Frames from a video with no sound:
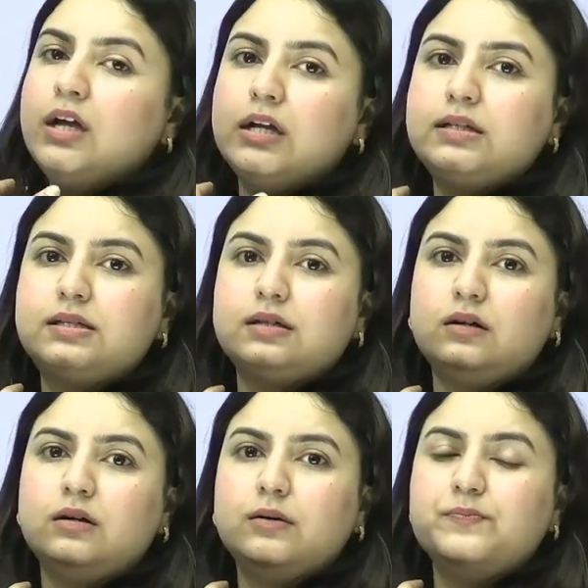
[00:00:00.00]
it's
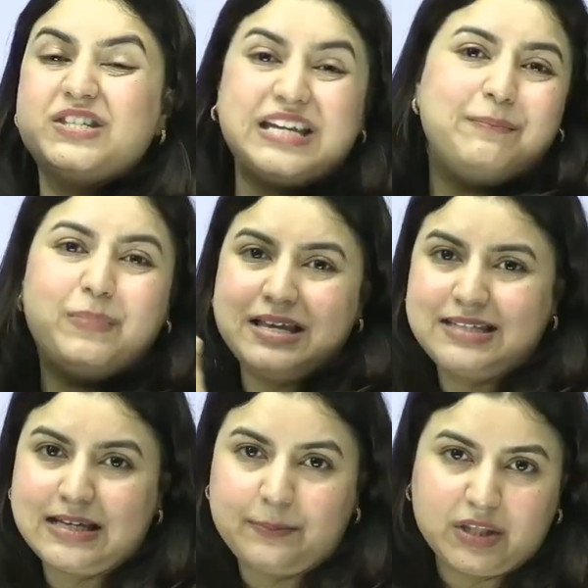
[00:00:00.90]
a
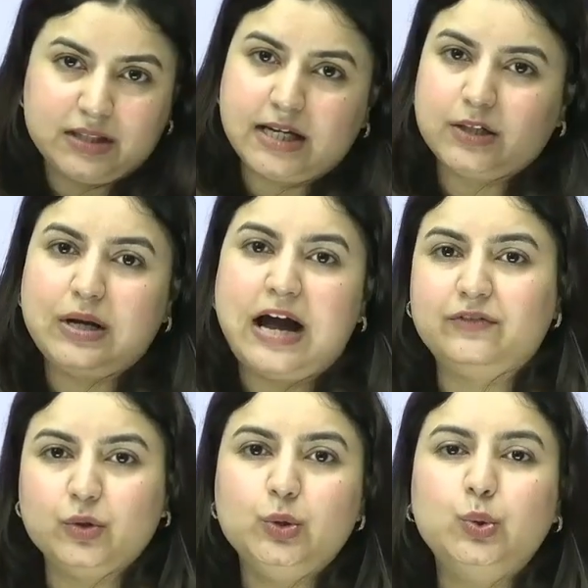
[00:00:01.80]
step-by-step thing that you'll
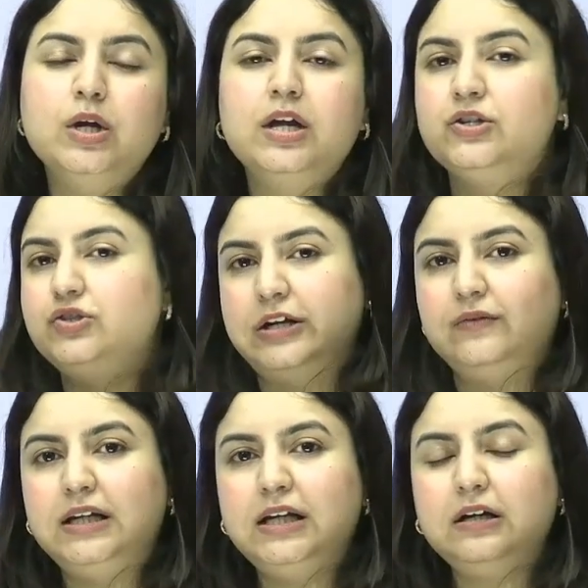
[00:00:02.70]
have to do.
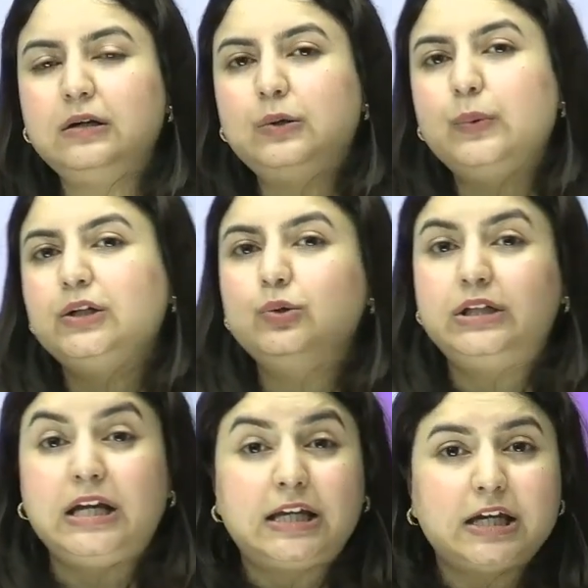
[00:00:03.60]
Generally, when you're
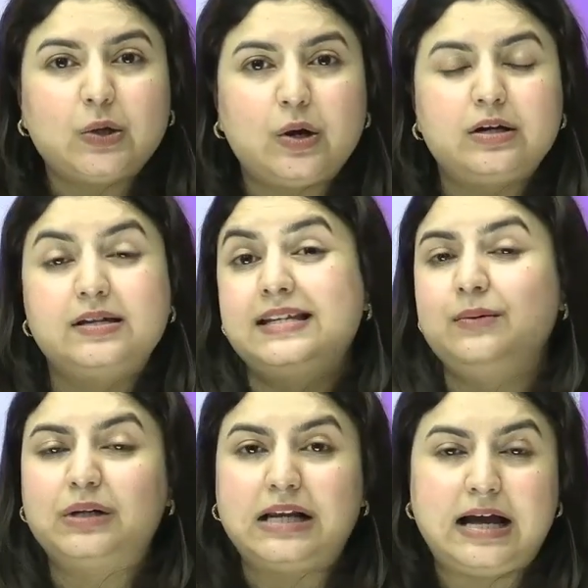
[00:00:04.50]
taking your
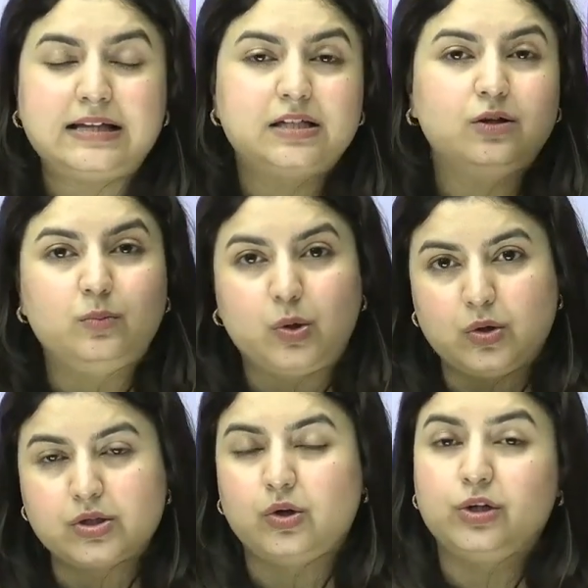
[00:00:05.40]
CLATs, your
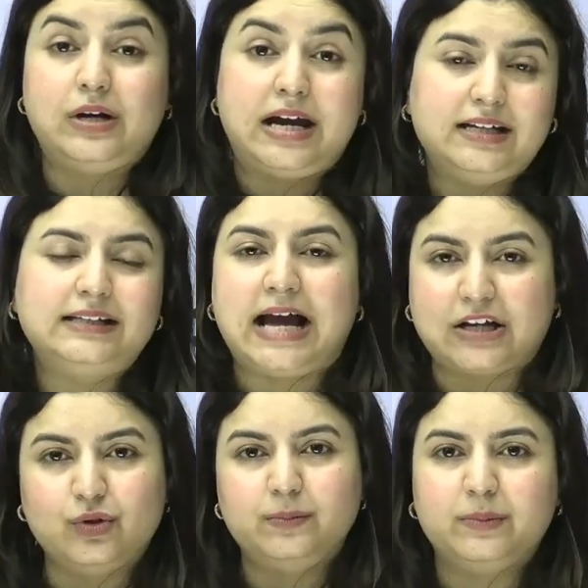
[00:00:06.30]
mocks, or you're writing the
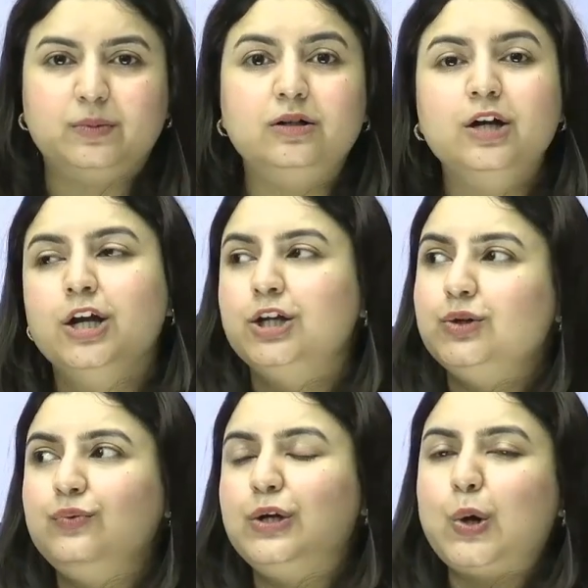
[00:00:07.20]
actual paper,
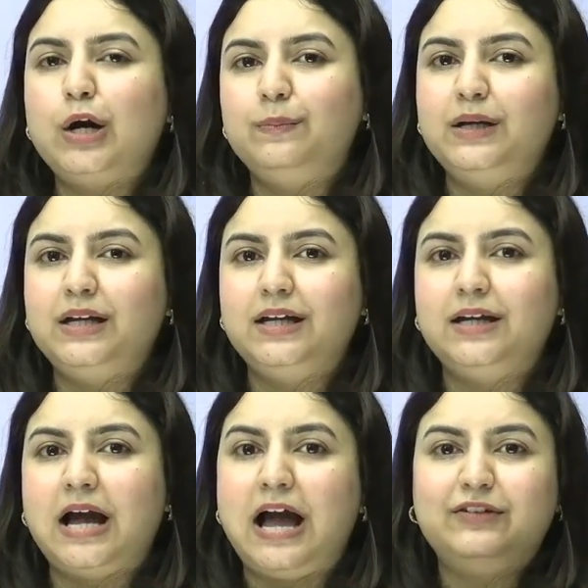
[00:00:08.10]
you will not
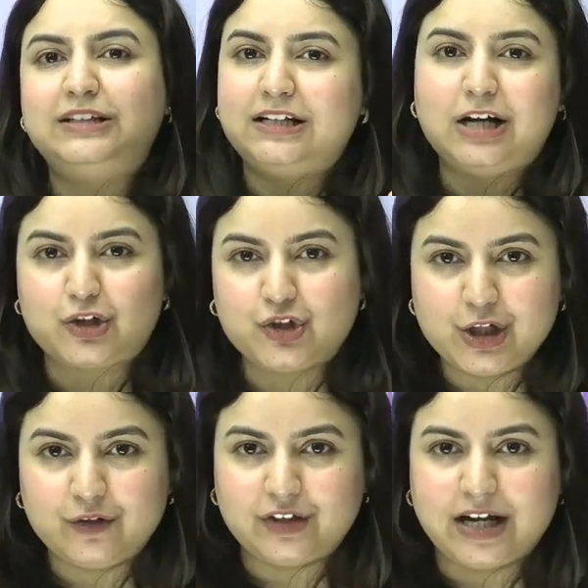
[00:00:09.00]
be having that
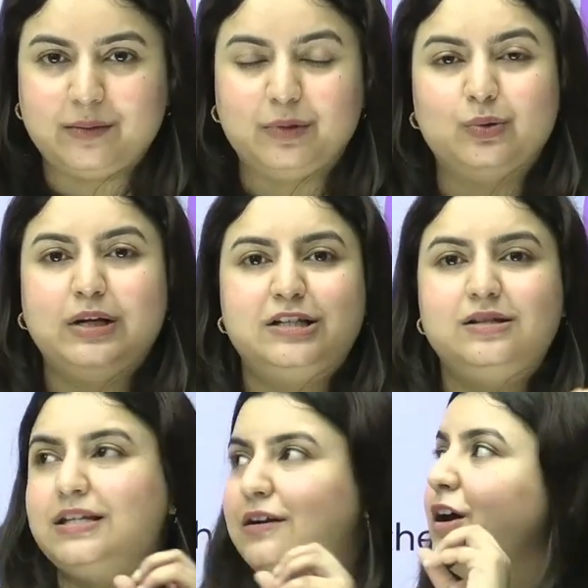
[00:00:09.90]
luxury of time. Let's
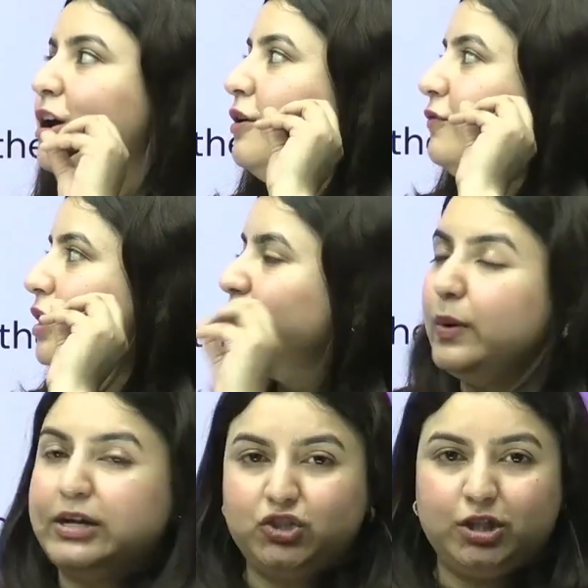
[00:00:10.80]
just say for a
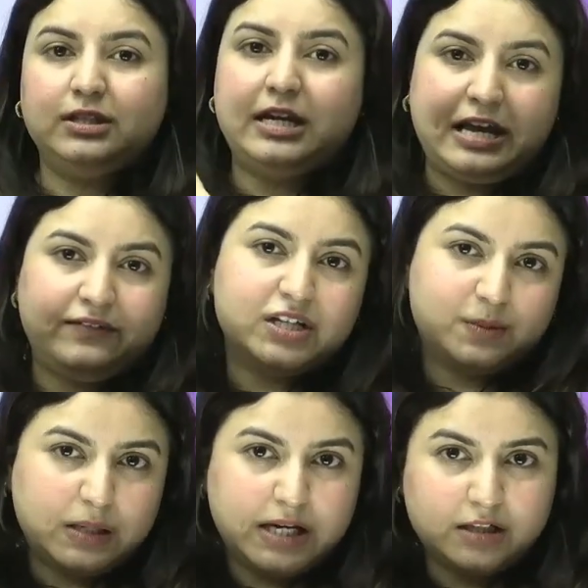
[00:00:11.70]
question that I have
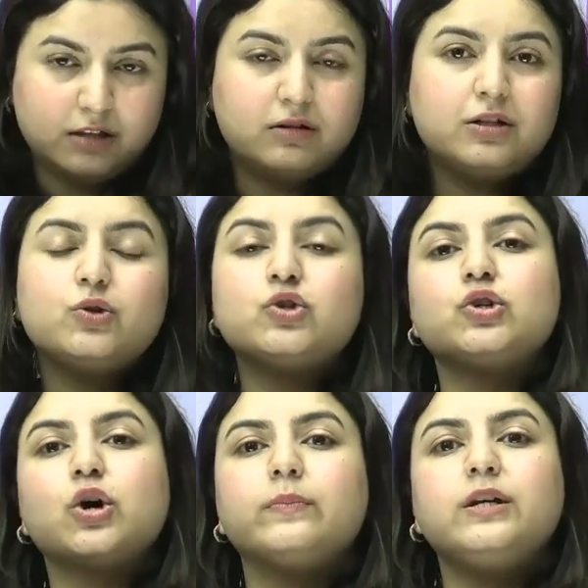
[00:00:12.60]
displayed here, you
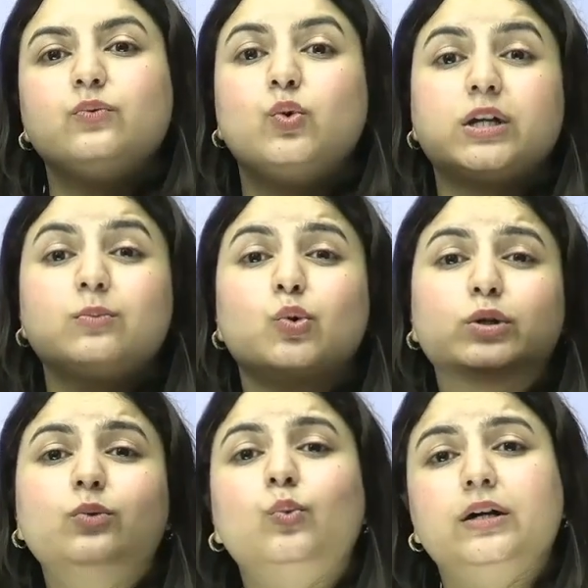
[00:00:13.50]
should not be devoting
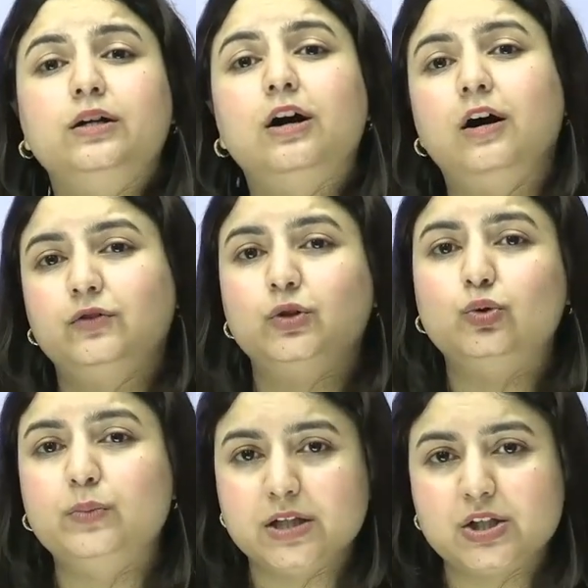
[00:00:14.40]
more than 1.5 to
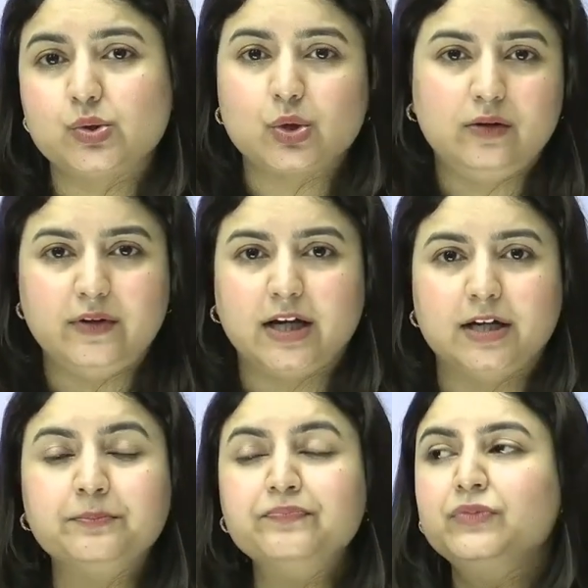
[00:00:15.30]
2 minutes to solving
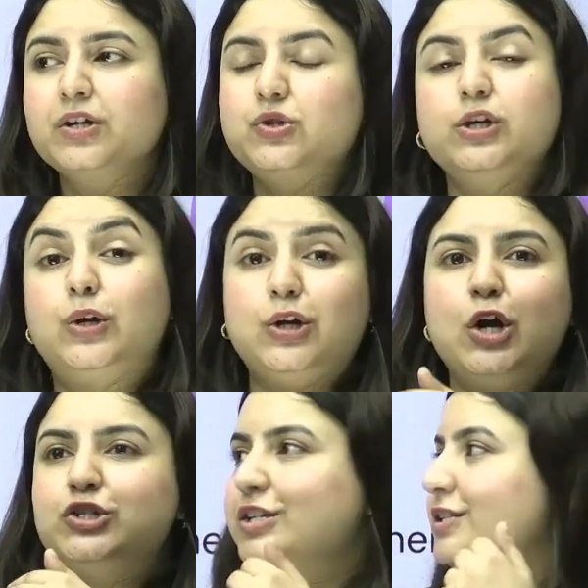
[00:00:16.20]
it. So you
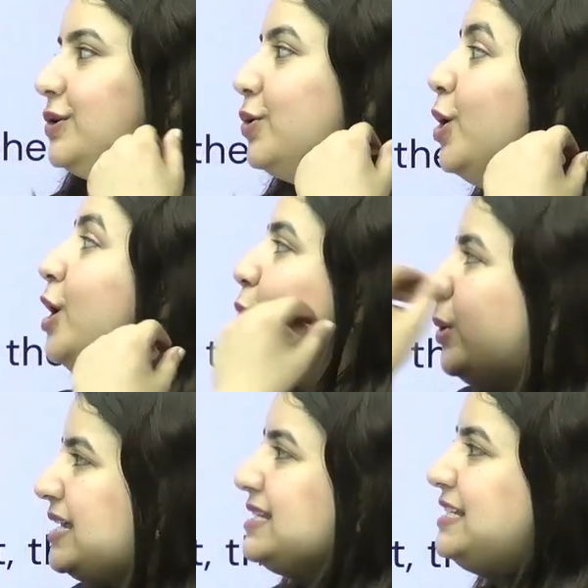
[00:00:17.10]
cannot just,
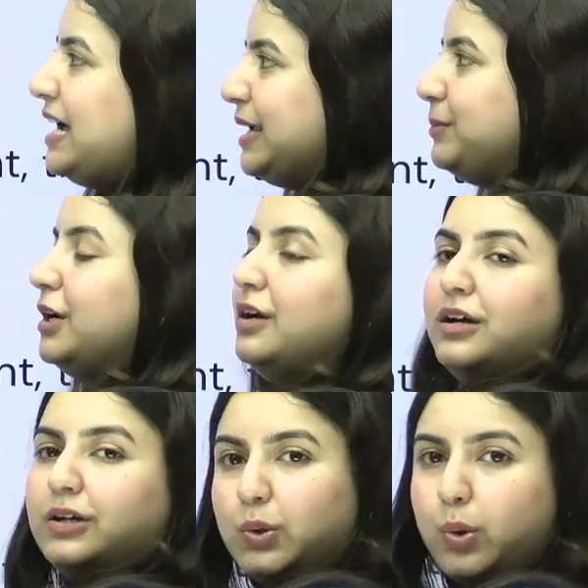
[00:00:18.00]
waste time
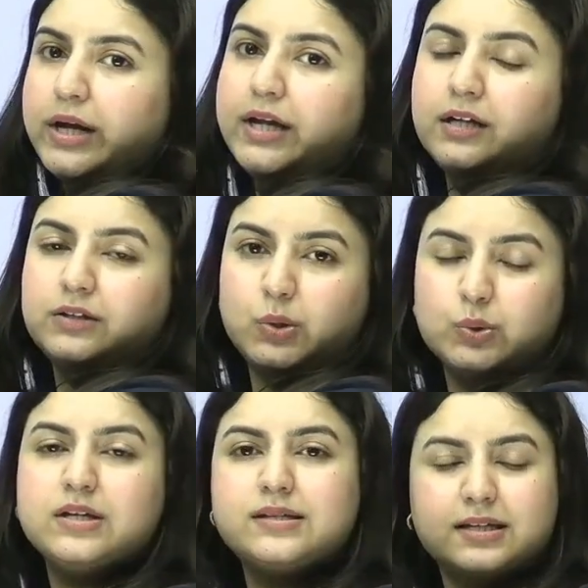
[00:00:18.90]
going through
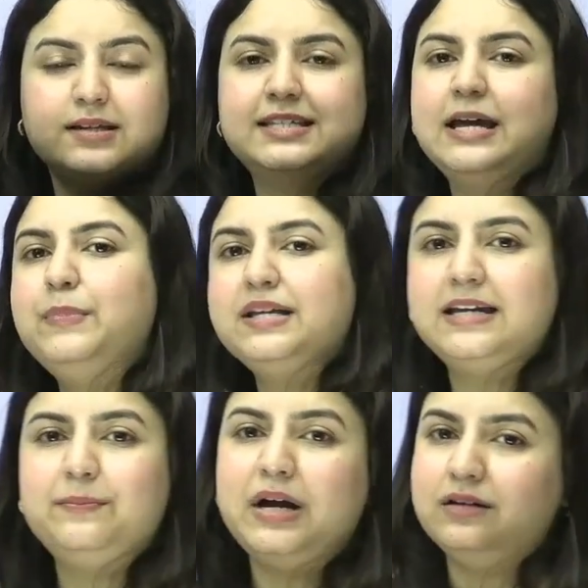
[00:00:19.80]
this in a
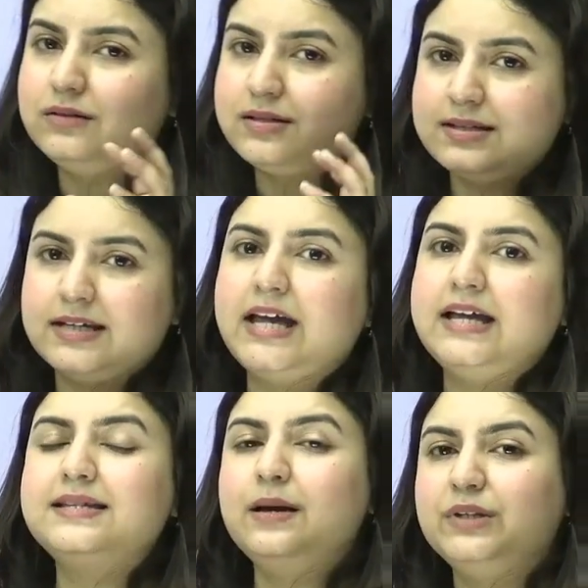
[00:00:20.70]
step-by-step manner. This is
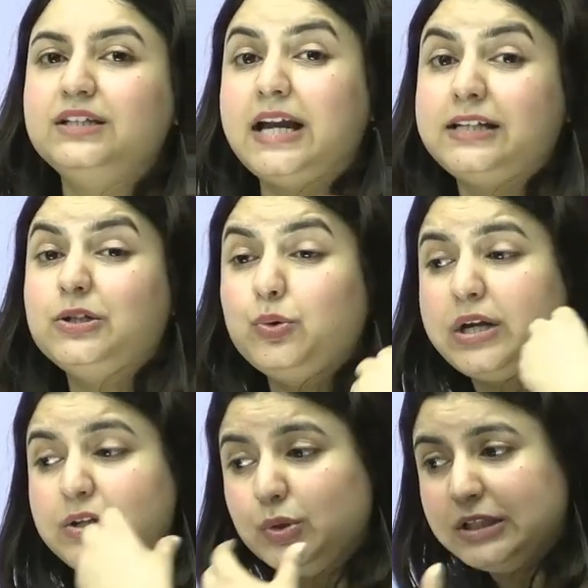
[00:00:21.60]
again something that you
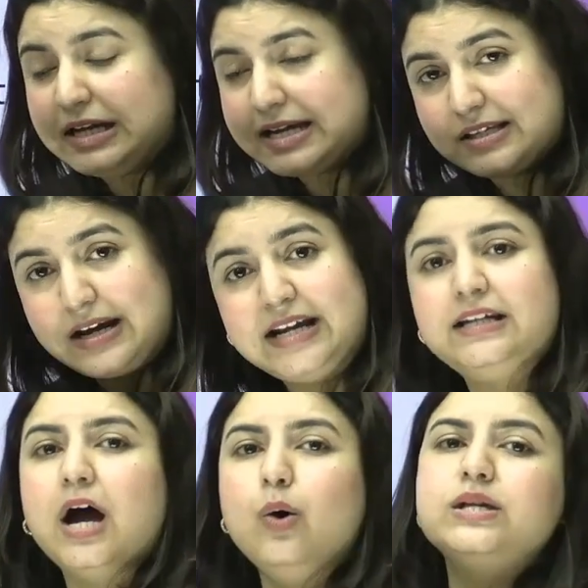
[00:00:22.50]
can utilize right
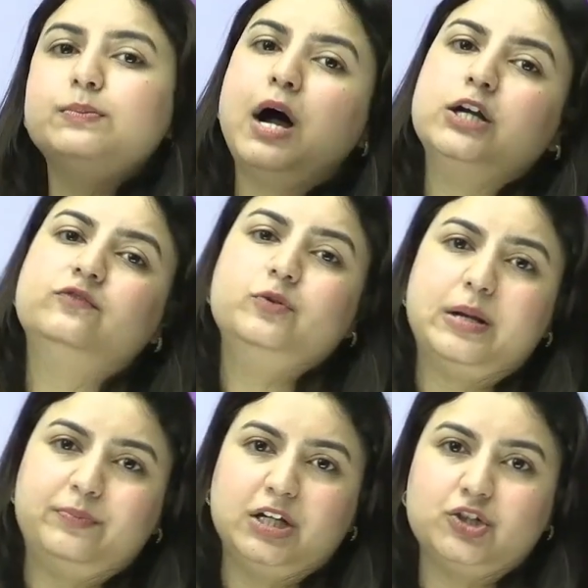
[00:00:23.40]
now as part of your
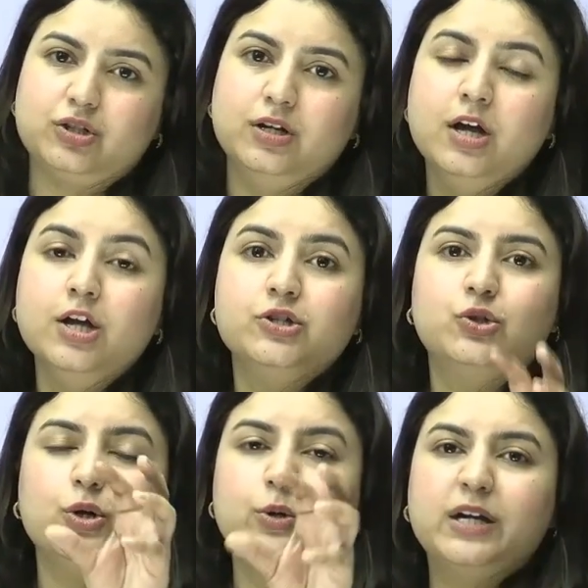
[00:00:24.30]
preparation.
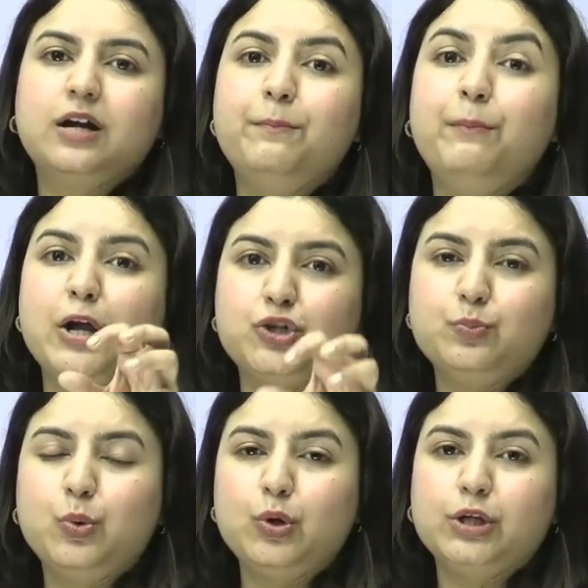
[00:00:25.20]
So you become much
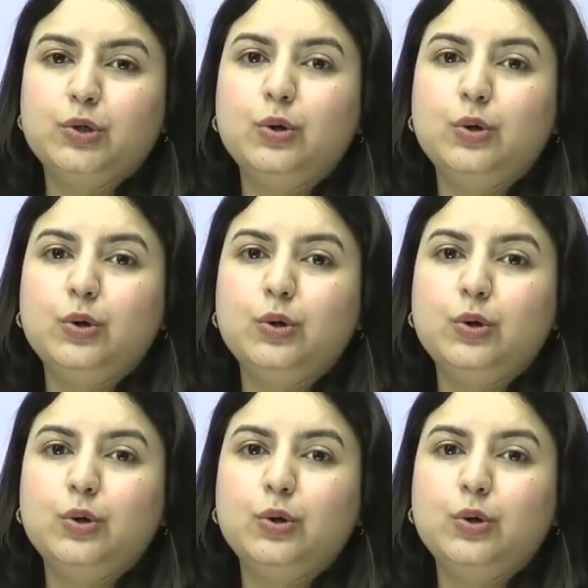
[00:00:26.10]
more,